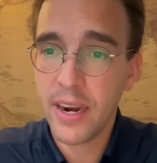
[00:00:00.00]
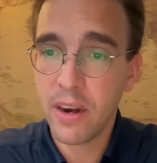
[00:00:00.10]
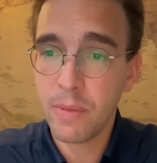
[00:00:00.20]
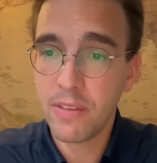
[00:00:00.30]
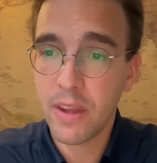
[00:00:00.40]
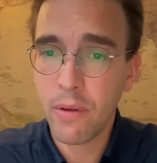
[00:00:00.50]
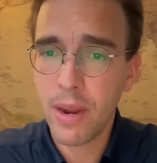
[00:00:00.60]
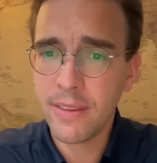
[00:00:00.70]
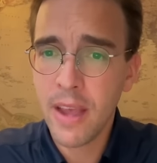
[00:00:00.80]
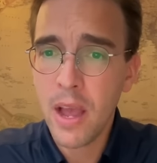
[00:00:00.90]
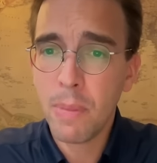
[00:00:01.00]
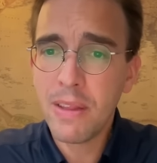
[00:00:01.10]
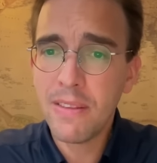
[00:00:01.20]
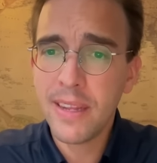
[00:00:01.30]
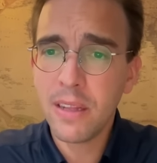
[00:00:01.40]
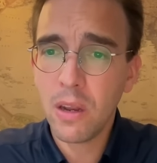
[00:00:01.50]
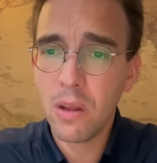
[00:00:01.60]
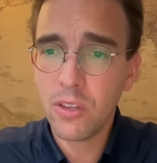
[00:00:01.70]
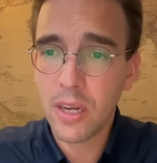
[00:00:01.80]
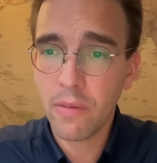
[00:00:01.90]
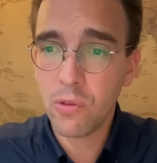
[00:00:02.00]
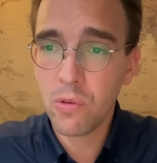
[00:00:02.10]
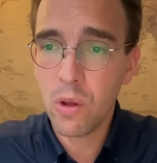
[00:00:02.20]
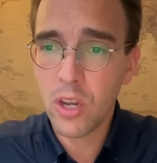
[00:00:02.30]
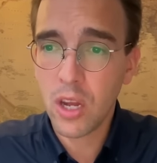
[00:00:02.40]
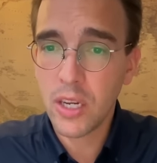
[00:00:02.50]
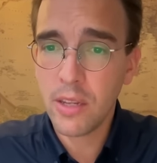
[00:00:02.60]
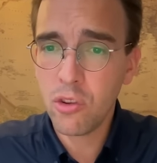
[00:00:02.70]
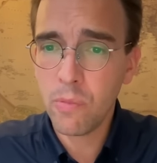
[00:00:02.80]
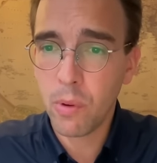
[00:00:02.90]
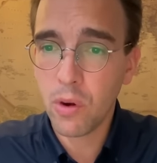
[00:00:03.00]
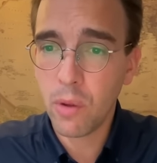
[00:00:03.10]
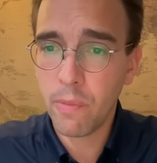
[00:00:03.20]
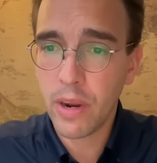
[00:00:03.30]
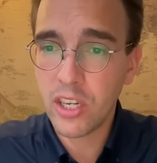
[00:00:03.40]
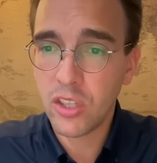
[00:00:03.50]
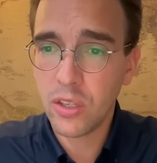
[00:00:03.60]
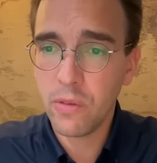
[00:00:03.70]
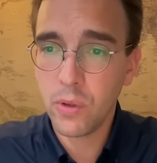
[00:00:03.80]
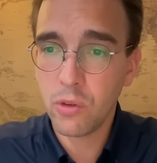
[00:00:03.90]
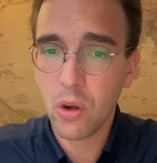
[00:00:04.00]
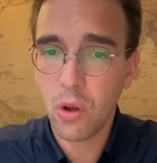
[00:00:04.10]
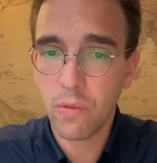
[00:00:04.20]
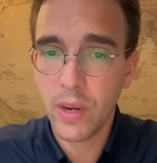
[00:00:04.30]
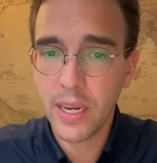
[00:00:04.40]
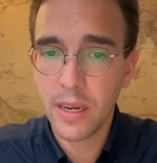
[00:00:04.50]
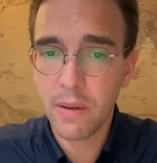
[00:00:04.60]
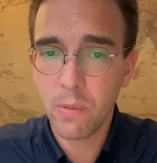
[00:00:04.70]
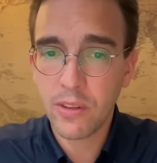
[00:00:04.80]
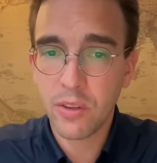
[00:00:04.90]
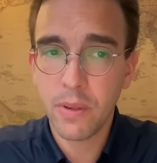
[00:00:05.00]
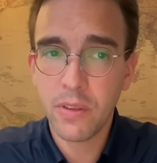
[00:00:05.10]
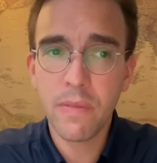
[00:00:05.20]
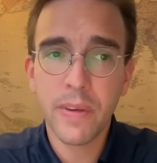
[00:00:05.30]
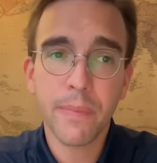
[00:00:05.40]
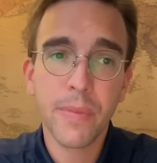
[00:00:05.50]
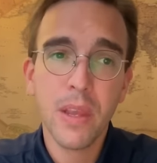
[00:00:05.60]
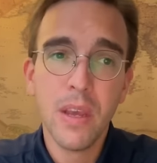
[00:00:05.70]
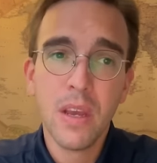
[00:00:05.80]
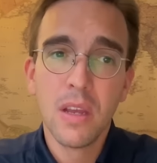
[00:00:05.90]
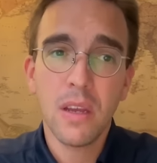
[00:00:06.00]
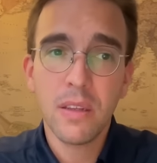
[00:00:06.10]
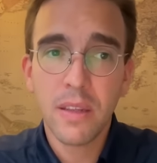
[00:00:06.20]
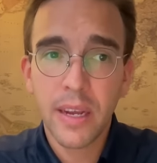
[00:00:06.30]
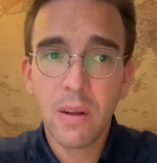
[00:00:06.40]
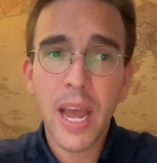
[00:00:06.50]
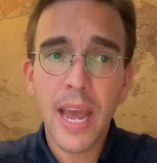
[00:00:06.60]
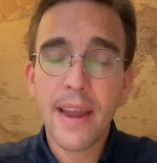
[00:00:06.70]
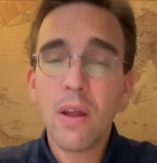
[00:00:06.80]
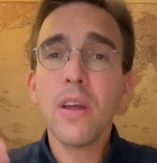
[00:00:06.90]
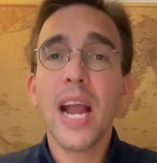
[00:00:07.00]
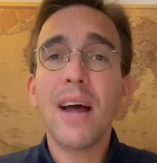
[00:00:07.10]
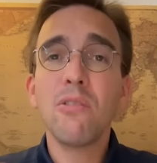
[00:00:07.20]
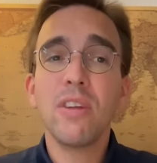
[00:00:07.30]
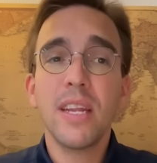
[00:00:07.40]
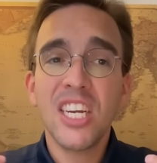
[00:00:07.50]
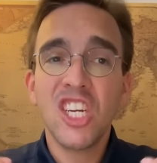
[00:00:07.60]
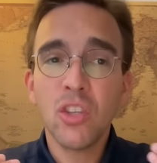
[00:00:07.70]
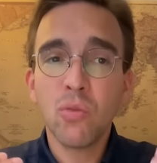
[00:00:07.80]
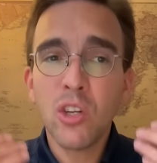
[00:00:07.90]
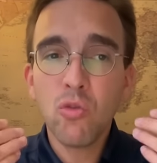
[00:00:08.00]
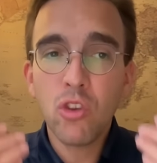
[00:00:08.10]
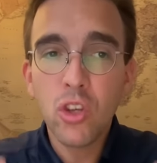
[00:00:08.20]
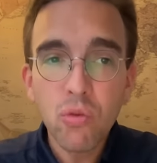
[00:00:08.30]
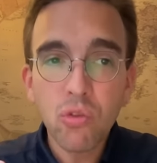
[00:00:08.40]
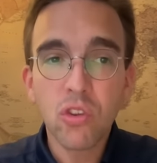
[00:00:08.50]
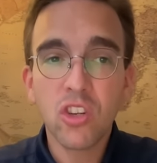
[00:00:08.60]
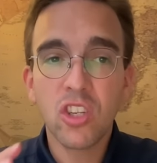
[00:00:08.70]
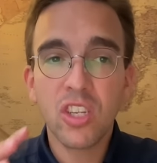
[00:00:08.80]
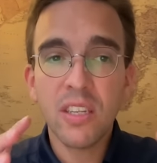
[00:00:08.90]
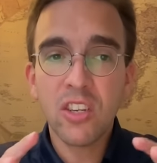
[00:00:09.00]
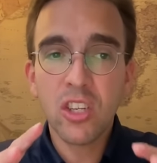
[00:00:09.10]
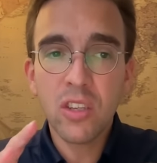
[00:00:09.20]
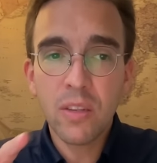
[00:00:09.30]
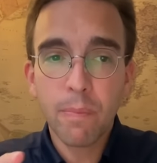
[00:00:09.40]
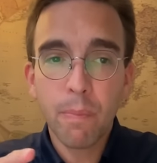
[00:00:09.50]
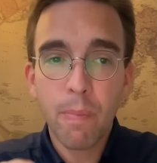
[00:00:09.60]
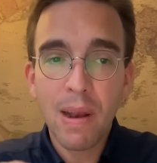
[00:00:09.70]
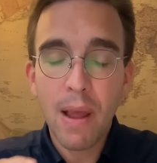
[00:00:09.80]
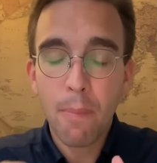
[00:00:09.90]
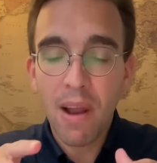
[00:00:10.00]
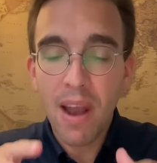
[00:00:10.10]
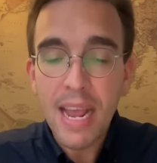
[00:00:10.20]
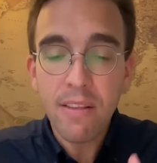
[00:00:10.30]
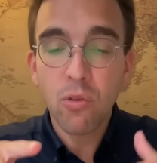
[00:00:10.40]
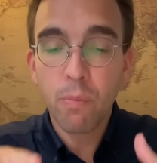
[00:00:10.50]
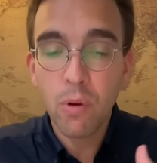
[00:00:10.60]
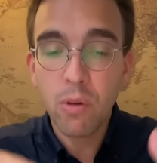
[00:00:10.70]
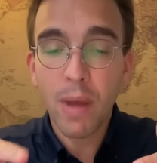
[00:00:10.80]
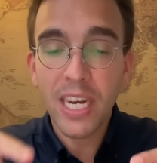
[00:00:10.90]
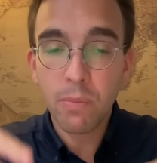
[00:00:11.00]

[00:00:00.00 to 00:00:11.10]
and missile threats, but still close enough to conduct and support operations in future conflict in the Western Pacific. It's like, okay, another country that they just want to use. It's just, this is just a place to put my